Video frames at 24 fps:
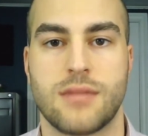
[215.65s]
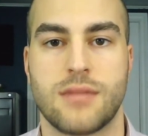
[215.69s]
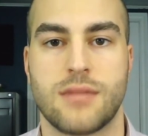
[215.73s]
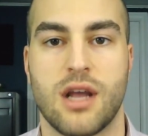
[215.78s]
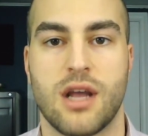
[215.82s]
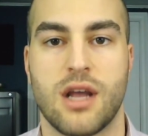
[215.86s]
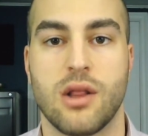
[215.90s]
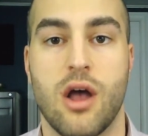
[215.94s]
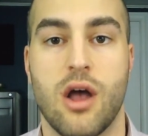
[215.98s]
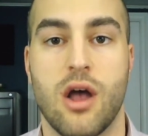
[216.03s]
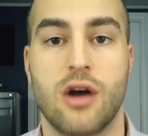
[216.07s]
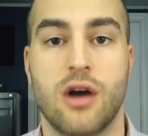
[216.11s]

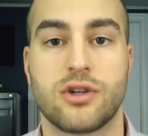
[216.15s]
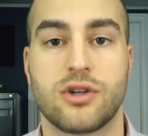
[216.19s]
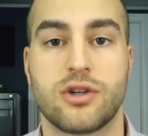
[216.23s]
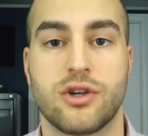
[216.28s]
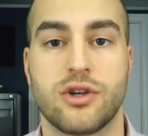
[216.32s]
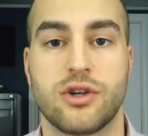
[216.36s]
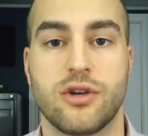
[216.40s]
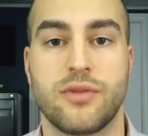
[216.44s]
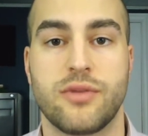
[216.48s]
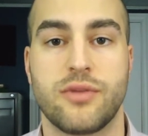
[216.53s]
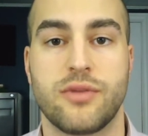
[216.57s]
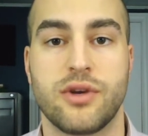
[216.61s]

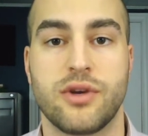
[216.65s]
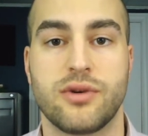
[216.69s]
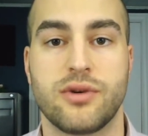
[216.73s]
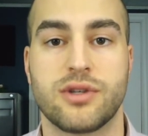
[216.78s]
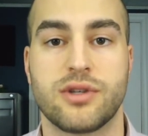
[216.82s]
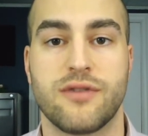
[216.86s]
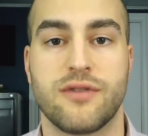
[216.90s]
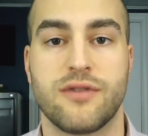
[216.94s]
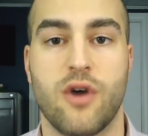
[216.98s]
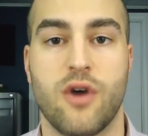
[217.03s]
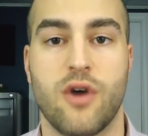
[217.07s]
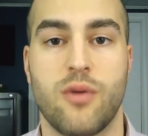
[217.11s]
Long-term use of
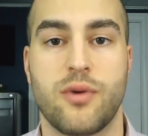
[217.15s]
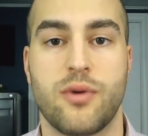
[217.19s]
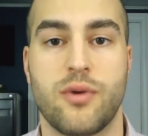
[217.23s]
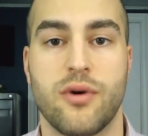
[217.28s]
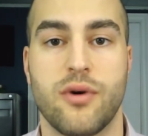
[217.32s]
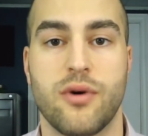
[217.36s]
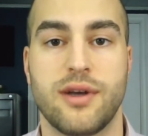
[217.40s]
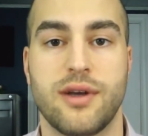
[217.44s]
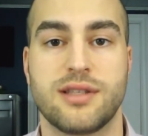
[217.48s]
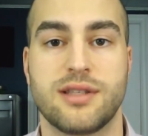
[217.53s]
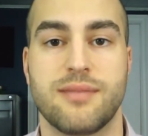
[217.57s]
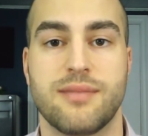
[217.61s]

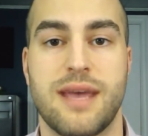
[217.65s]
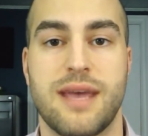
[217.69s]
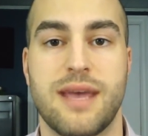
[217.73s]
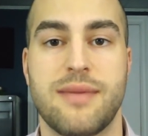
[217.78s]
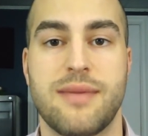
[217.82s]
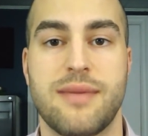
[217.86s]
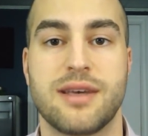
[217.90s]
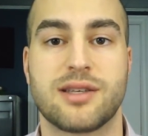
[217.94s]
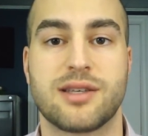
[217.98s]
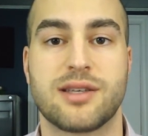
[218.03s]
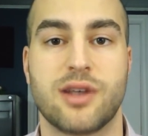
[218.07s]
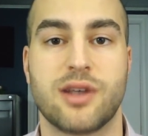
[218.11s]
opioids may be
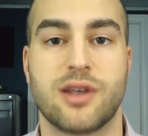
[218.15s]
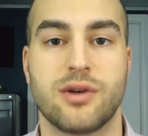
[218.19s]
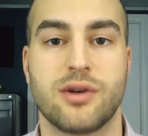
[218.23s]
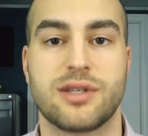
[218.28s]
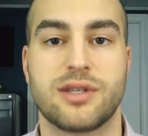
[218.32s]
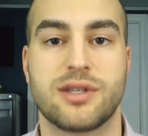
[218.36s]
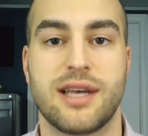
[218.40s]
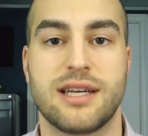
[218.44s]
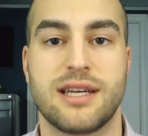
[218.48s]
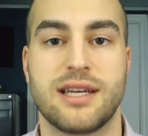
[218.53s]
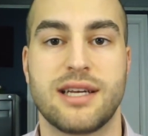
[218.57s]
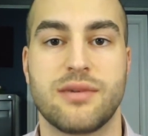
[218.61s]

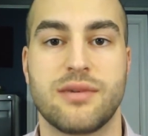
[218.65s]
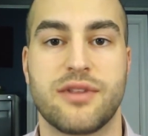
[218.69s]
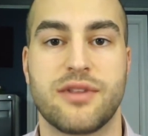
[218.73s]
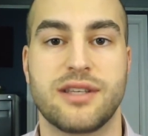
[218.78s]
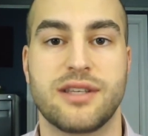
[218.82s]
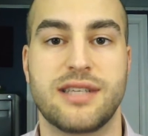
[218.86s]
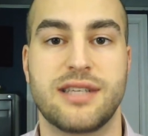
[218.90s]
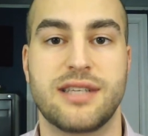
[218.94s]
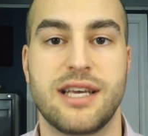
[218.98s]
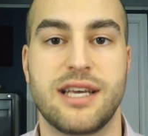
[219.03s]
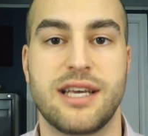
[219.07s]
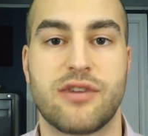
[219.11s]
associated with a
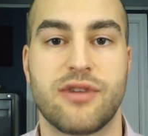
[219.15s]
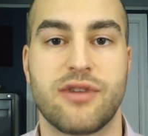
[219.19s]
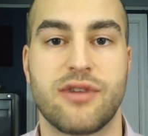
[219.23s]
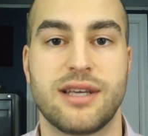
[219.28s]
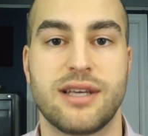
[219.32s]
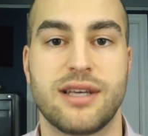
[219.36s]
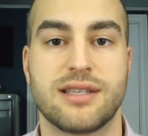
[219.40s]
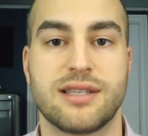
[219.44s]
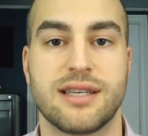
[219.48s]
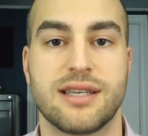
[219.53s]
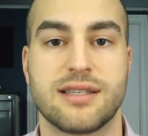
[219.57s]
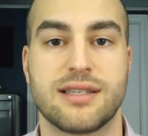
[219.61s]
decrease
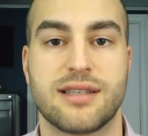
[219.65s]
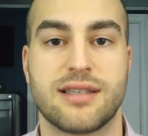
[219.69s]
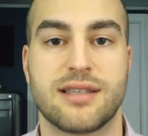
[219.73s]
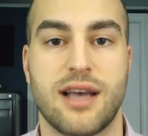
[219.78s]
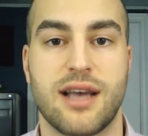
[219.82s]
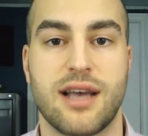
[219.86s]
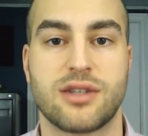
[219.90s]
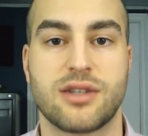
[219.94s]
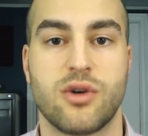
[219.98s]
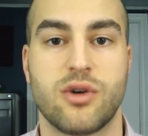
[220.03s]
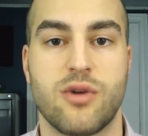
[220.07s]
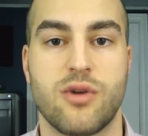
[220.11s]
in sex
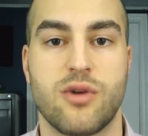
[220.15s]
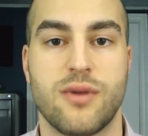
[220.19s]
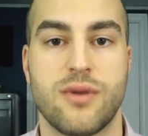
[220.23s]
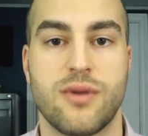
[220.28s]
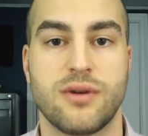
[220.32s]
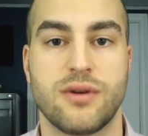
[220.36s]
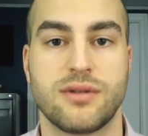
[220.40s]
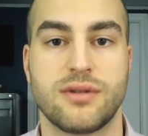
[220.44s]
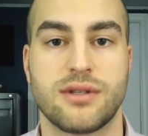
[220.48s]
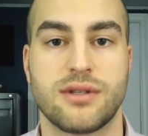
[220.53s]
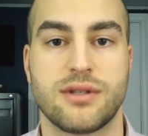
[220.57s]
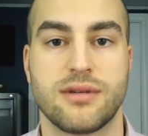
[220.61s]

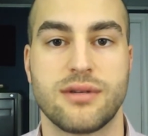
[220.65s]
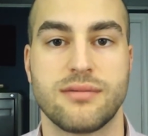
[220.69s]
hormones.